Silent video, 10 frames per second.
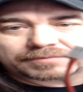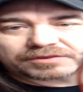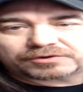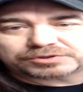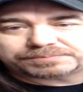
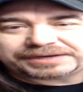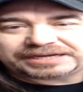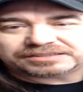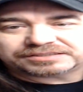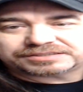those
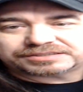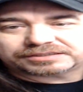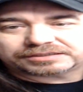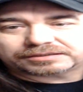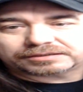pins
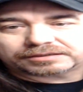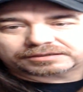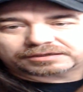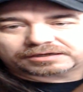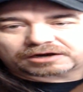
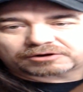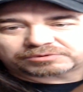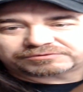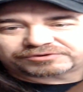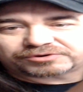are
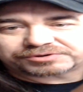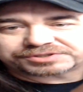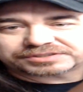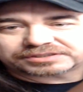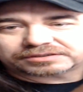reversed.